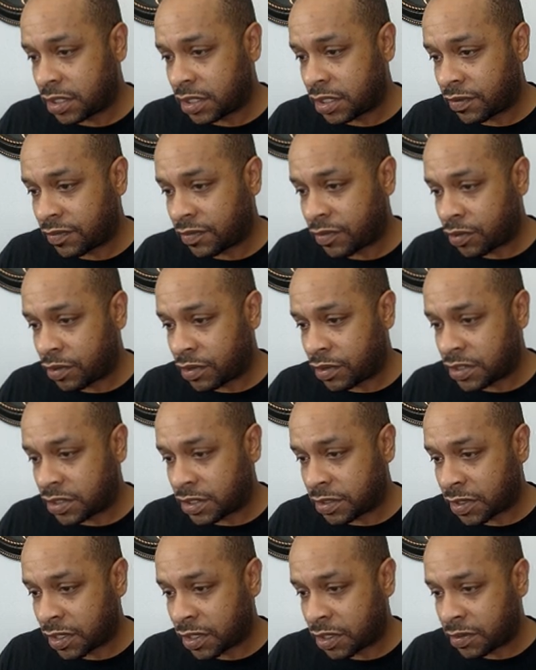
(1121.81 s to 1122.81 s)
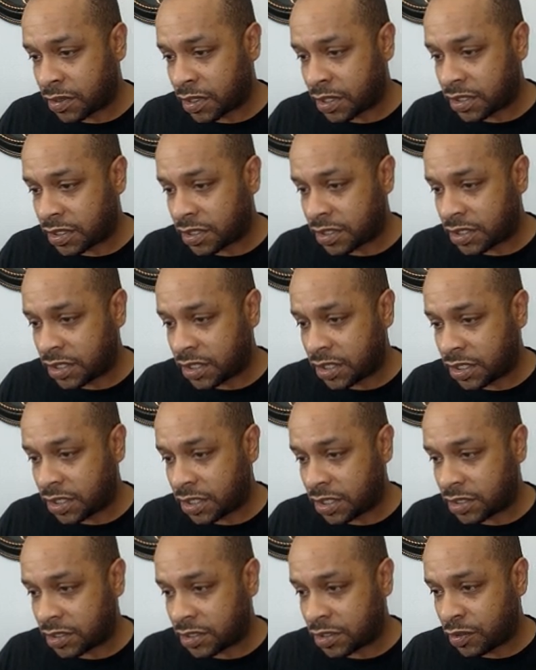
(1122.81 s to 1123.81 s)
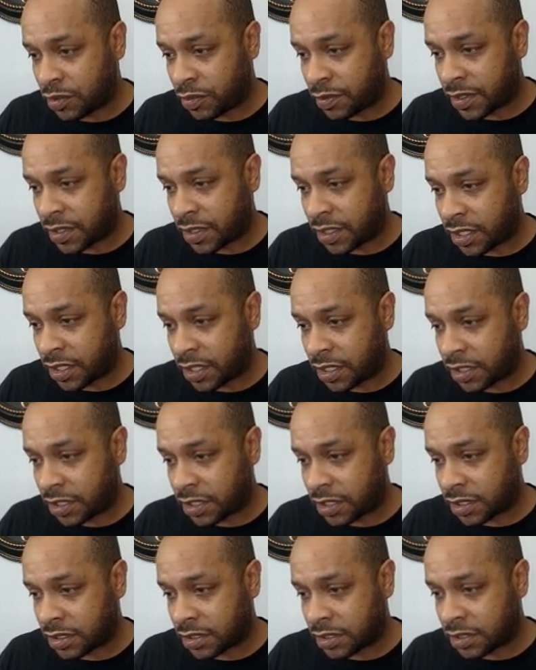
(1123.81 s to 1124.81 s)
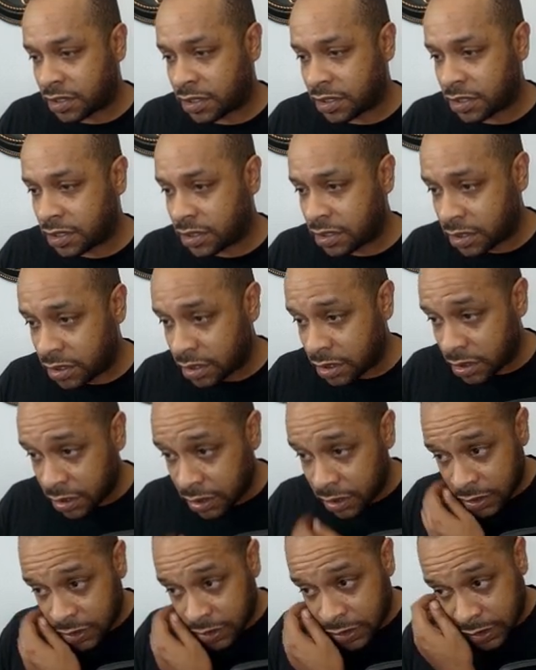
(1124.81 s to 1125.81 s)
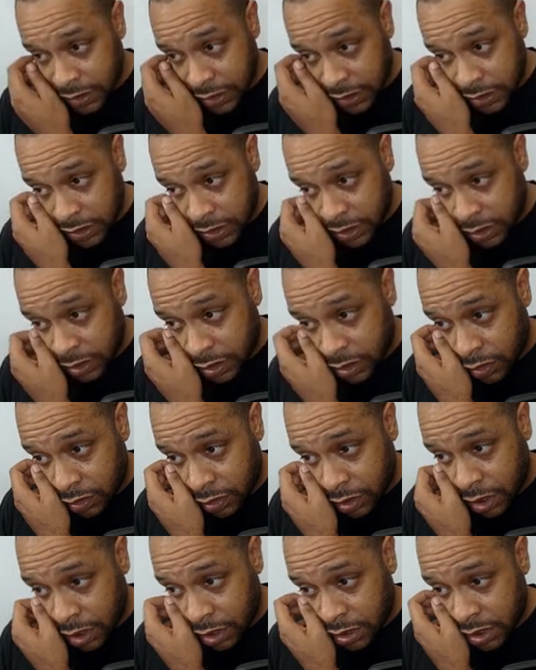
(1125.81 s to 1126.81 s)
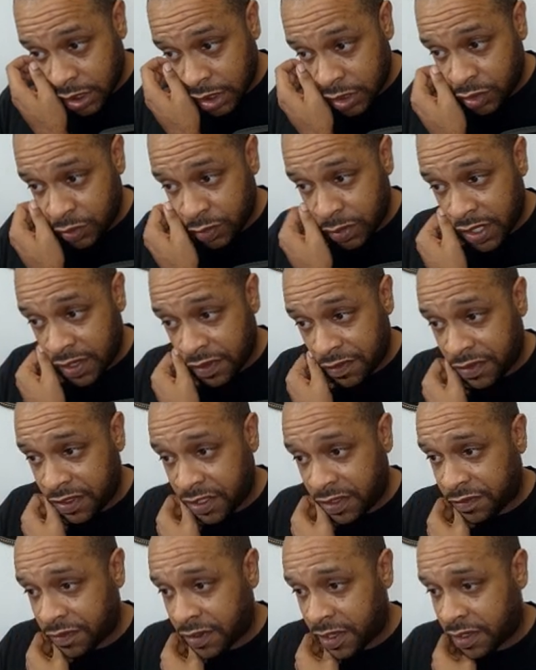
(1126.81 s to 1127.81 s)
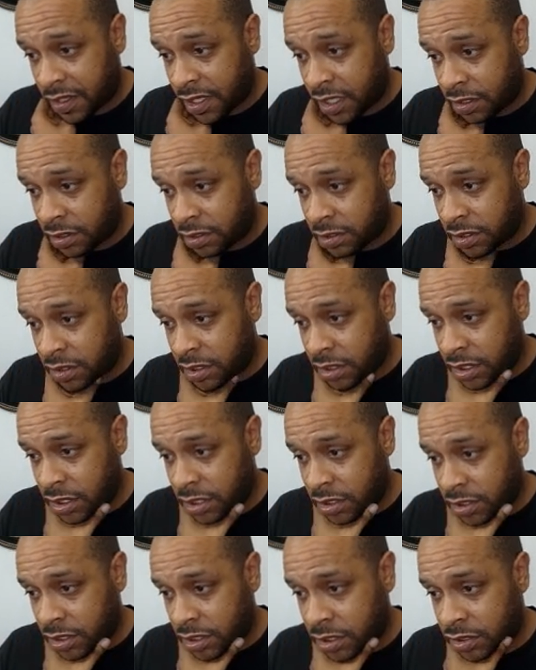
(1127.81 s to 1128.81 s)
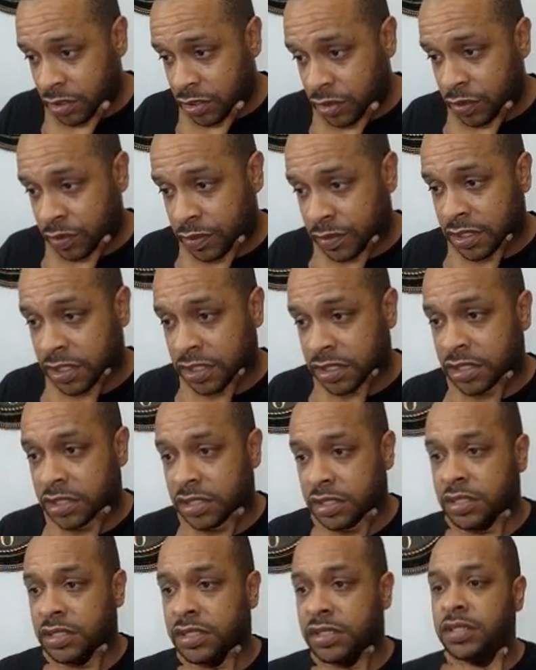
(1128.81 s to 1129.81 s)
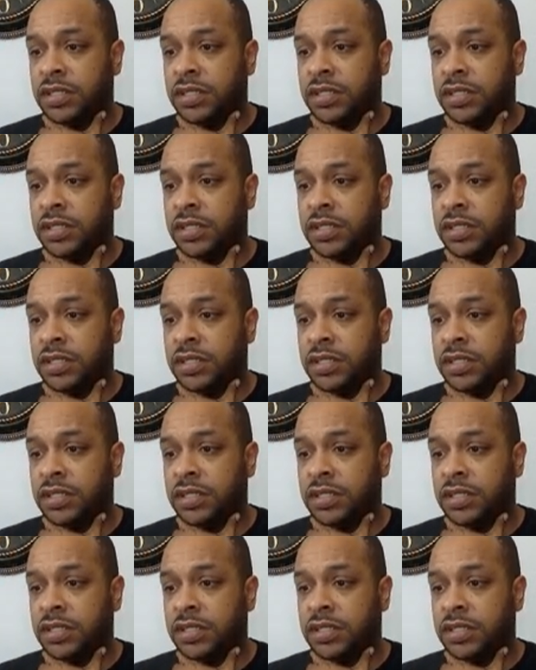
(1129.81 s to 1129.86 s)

Now, of course, I'm not going to be able to see the stupid thing because, okay, it's not too bad, $55. They're not charging too much.